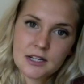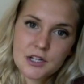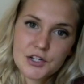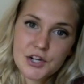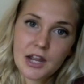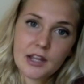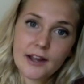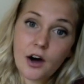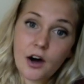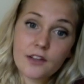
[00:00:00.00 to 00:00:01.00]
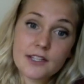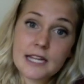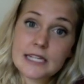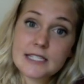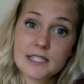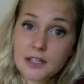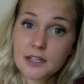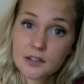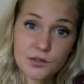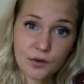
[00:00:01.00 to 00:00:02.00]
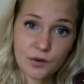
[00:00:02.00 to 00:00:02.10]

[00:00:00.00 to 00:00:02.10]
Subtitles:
She had like all these ideas for